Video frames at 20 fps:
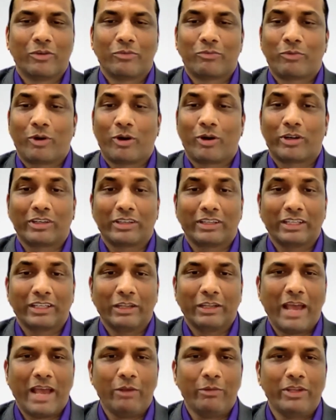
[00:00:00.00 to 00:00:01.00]
For
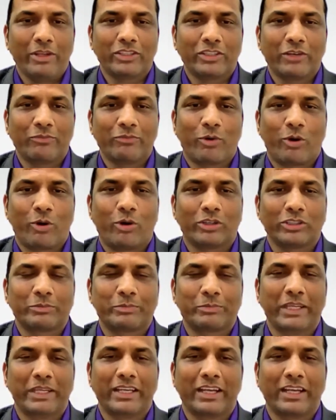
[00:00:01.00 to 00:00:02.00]
evaluation for
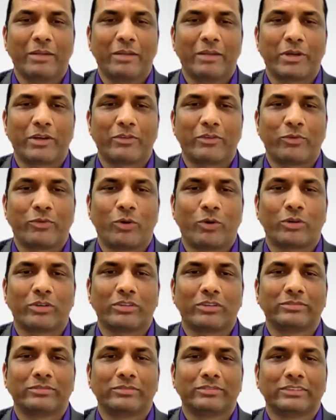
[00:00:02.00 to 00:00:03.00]
speaker number
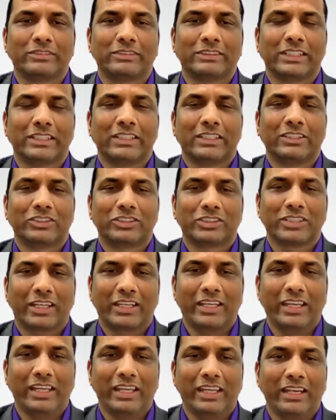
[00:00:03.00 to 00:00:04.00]
4,
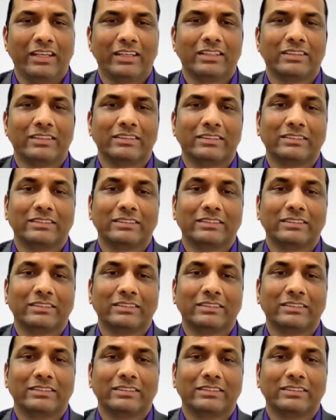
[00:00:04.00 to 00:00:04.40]
Shakeel